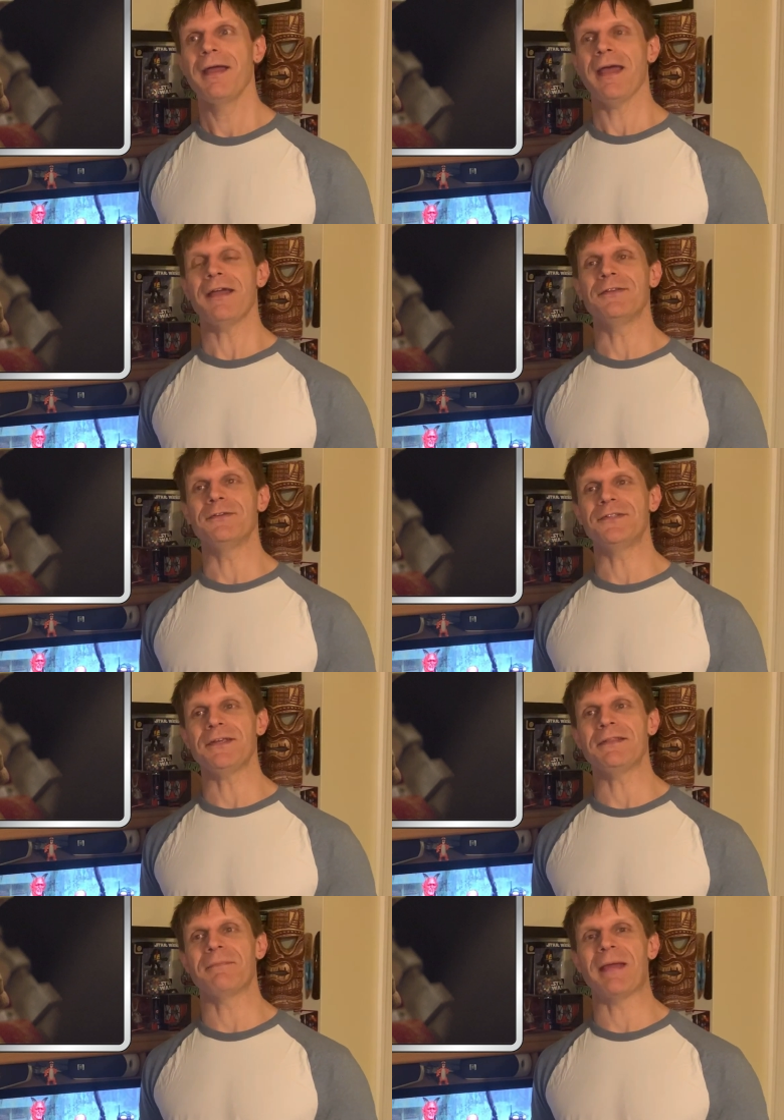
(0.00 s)
And you
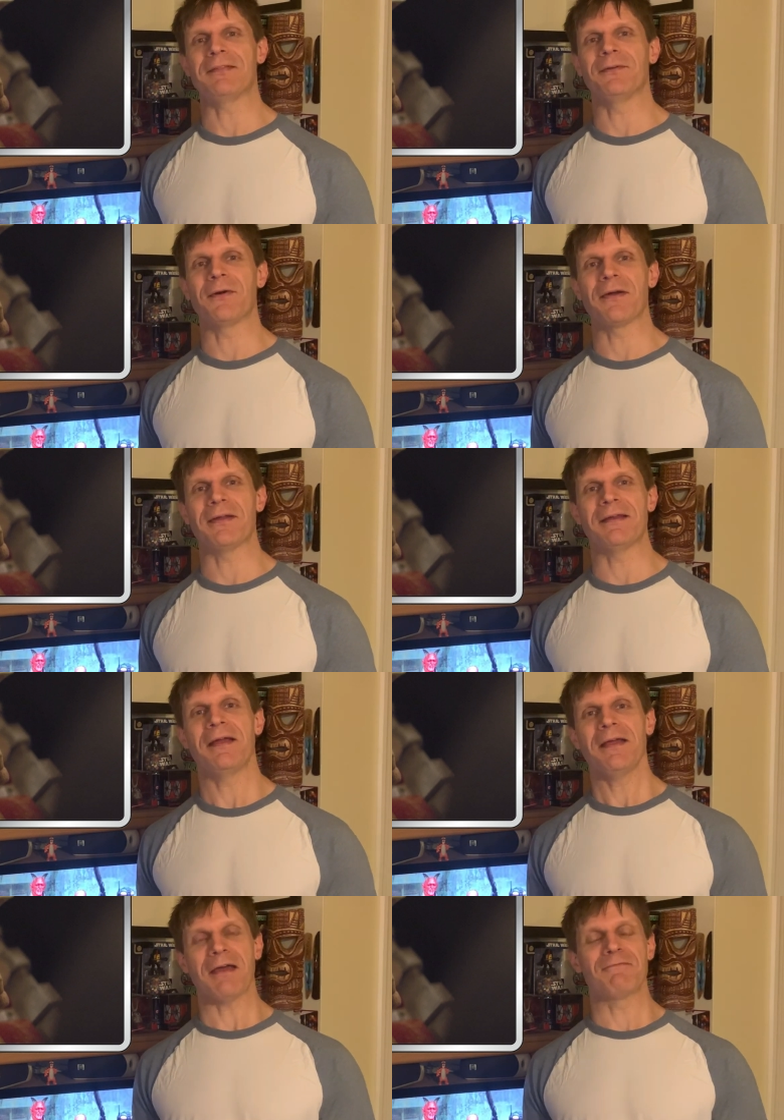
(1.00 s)
see the Mandalorian,
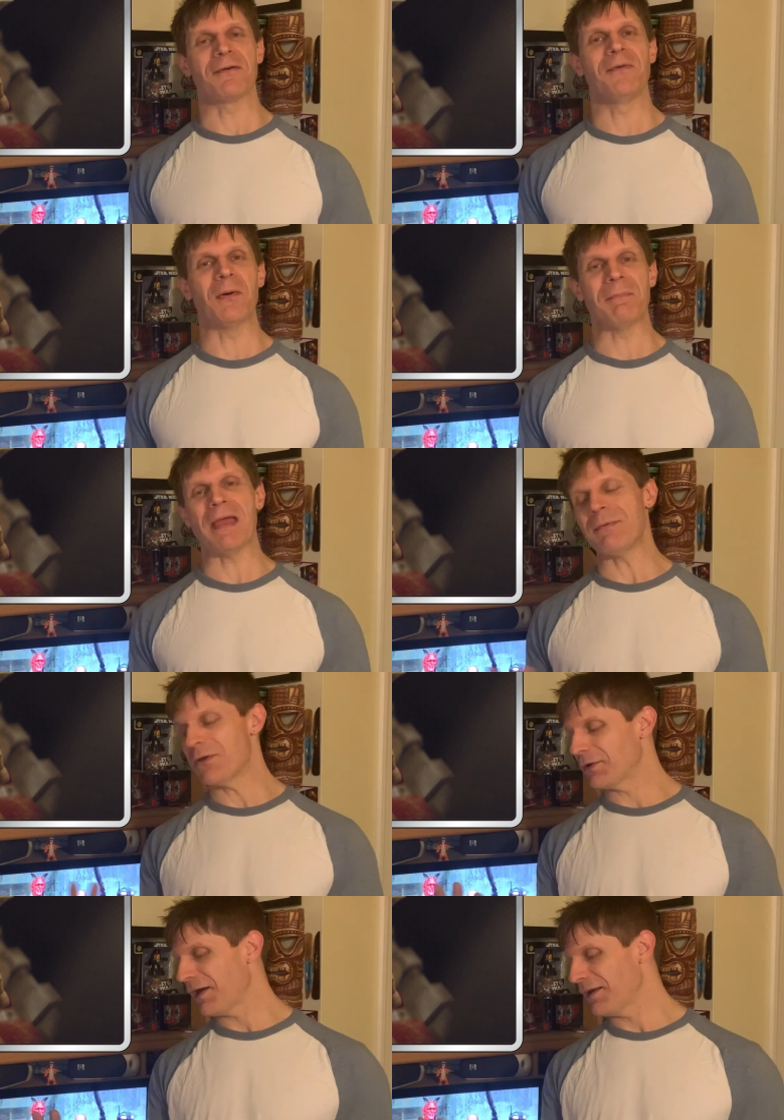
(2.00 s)
and for a moment, Baby
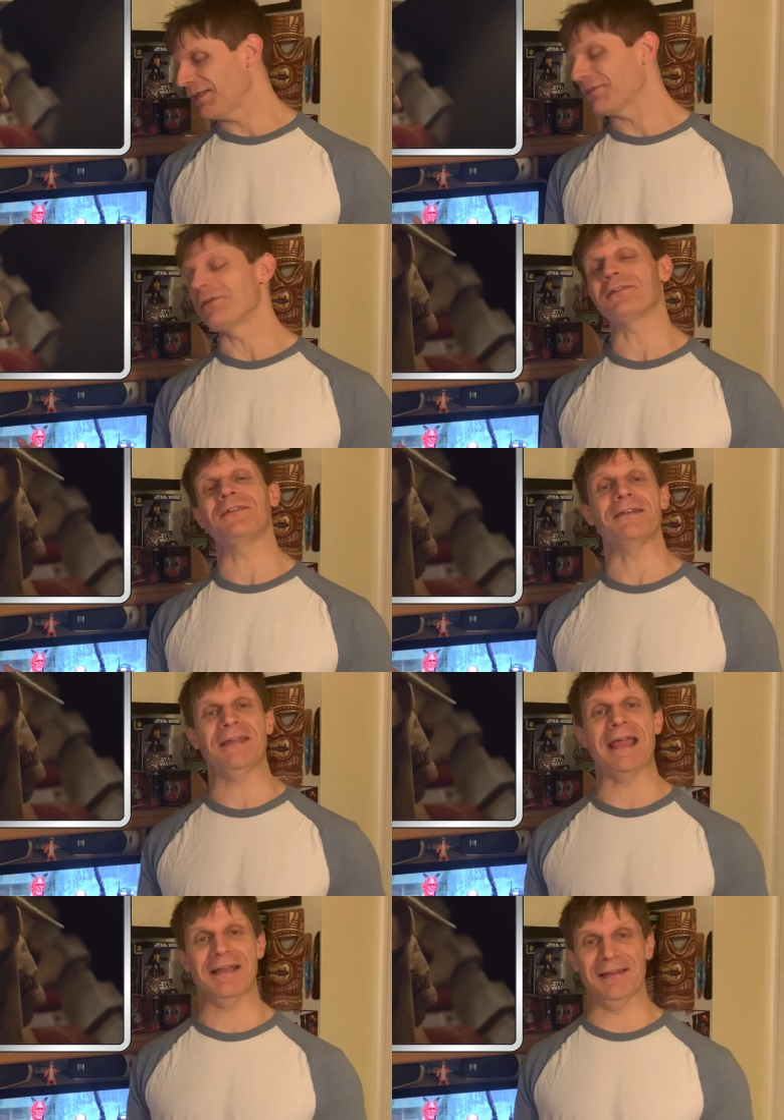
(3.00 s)
Yoda kind of like looks at his
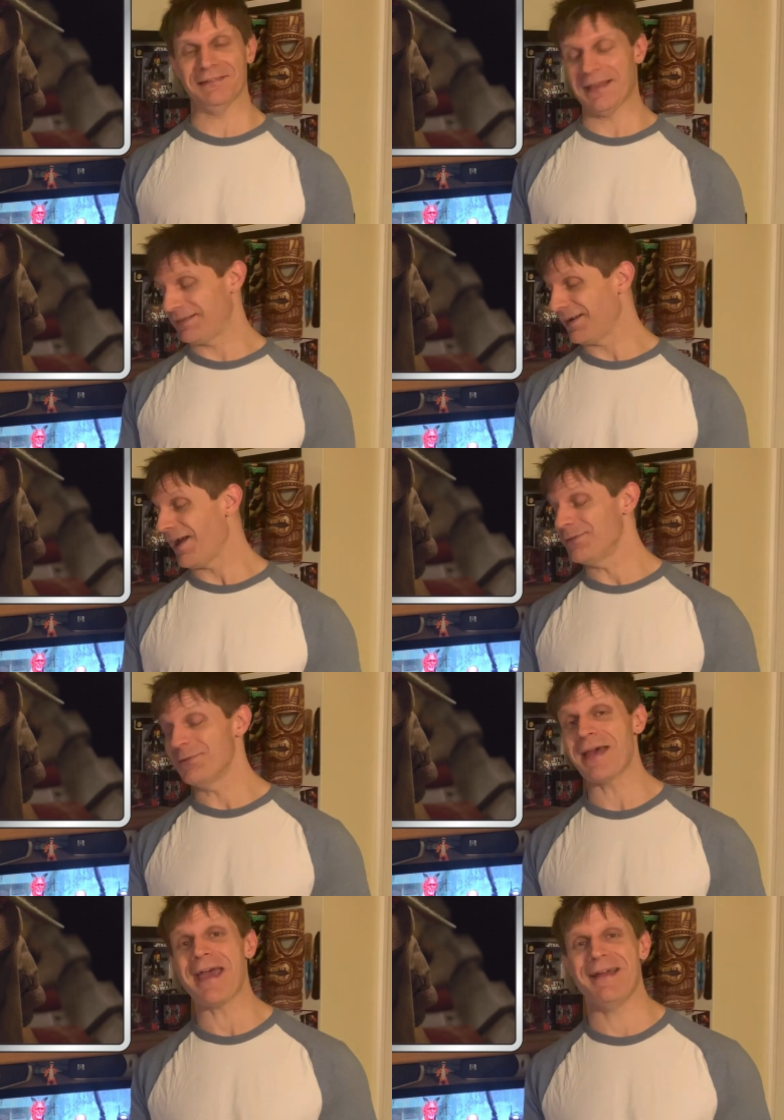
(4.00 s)
hand. He's like, "Did I
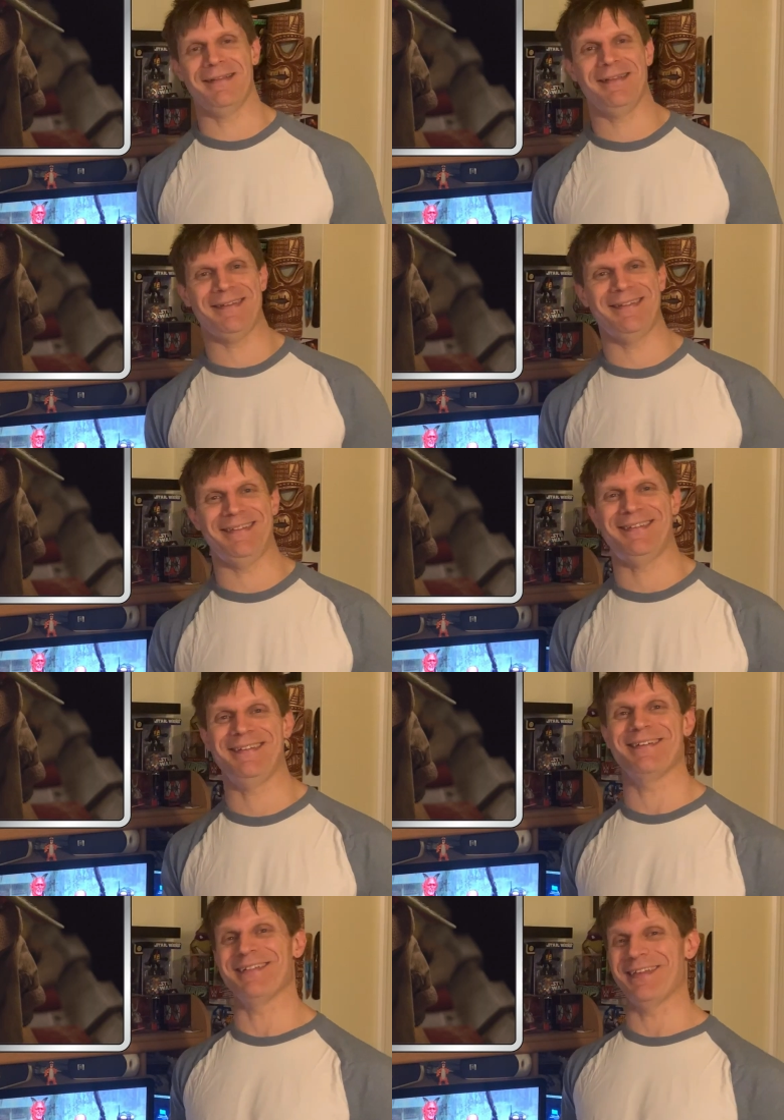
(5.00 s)
do that?"
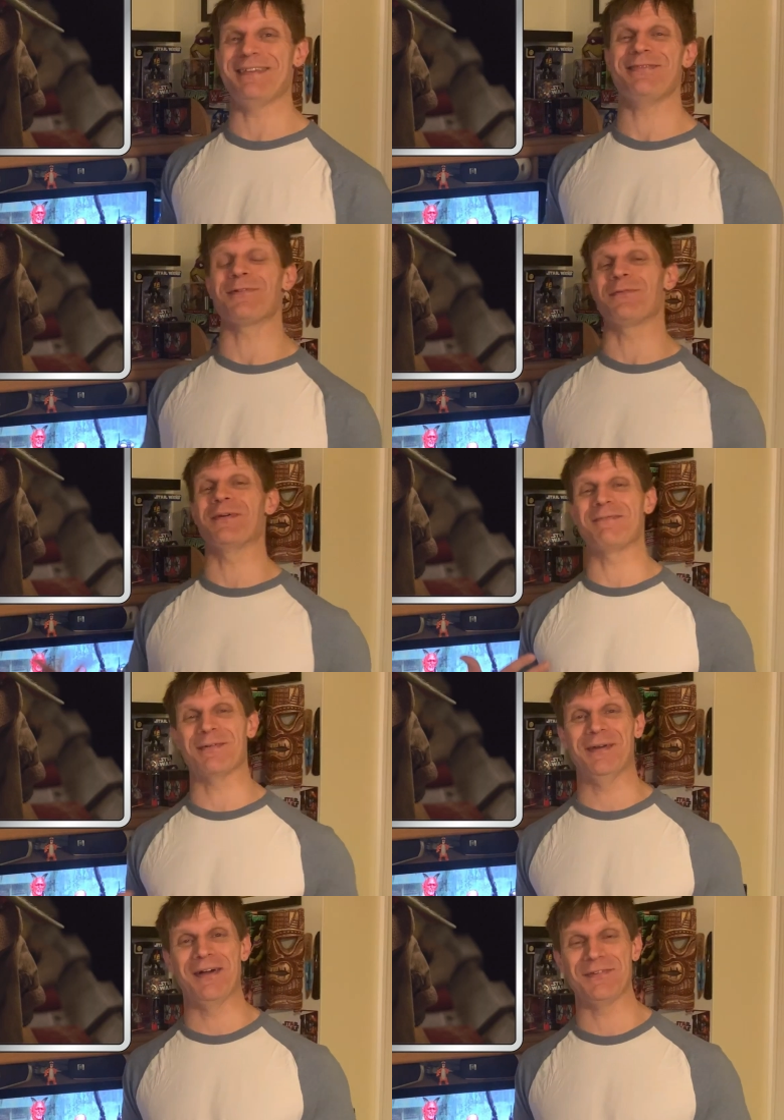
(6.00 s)
Like he thought what
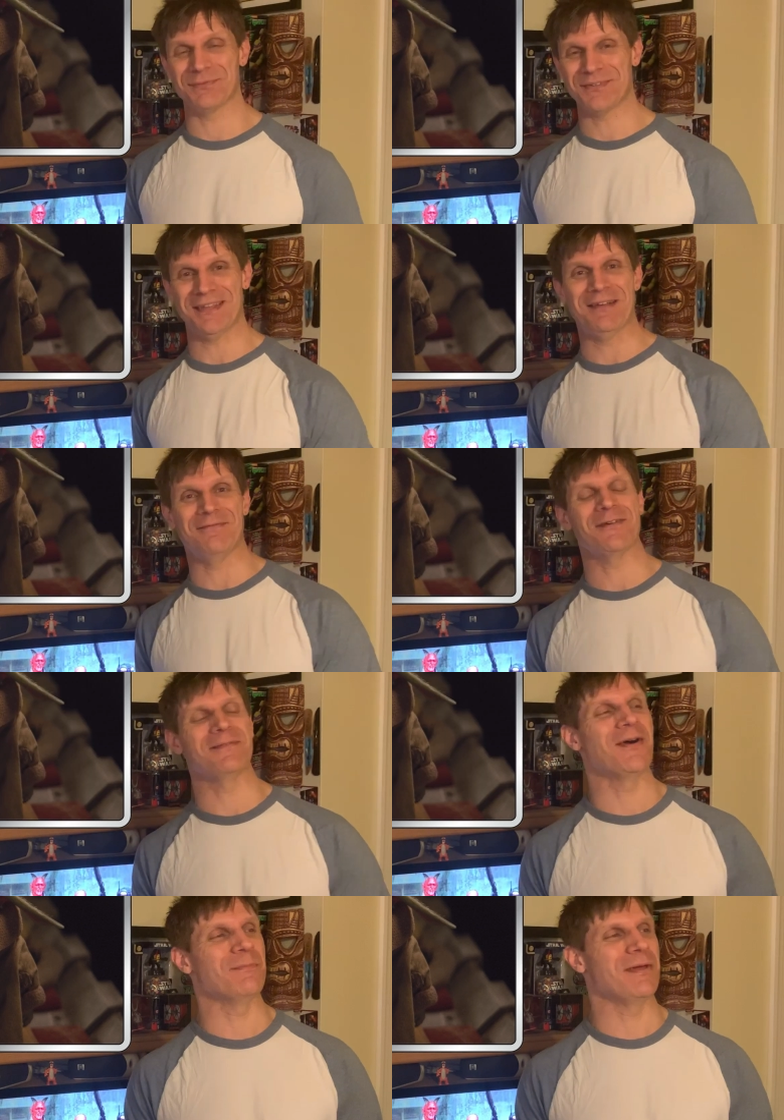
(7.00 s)
everyone else was thinking for
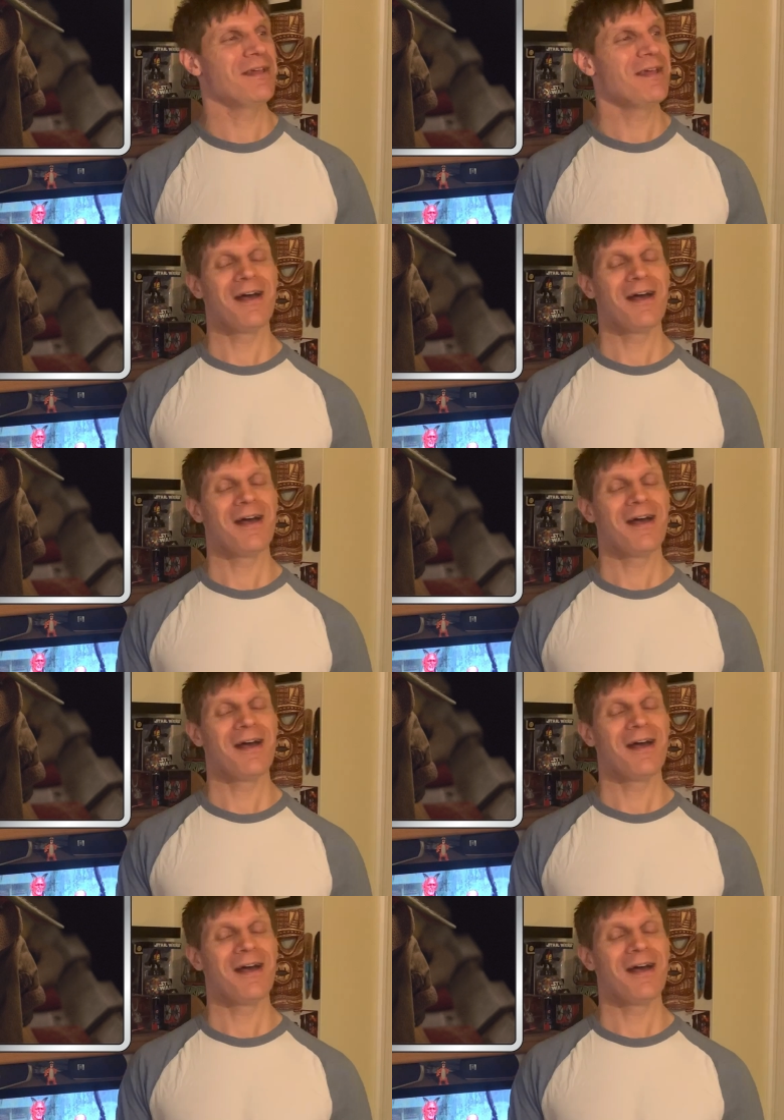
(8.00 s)
a moment.